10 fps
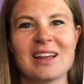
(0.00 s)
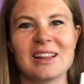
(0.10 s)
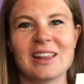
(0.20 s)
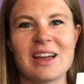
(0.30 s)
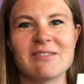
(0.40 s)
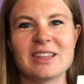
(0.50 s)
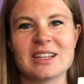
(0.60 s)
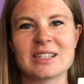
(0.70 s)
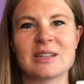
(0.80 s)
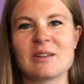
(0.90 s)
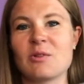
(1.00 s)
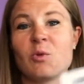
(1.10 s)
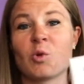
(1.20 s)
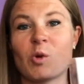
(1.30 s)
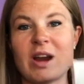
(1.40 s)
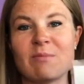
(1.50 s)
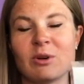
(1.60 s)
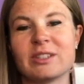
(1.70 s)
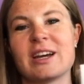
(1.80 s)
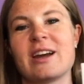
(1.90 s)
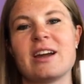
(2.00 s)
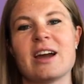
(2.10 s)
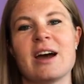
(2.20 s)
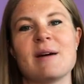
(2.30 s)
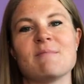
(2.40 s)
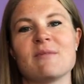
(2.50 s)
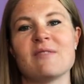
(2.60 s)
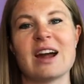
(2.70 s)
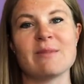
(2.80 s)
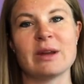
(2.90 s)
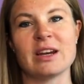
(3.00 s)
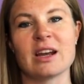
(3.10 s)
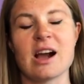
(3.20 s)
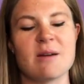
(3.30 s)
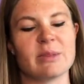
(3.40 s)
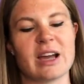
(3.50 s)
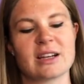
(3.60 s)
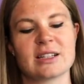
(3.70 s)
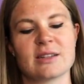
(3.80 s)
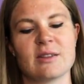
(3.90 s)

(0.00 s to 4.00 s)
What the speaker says: Love this great multi-vitamin complex.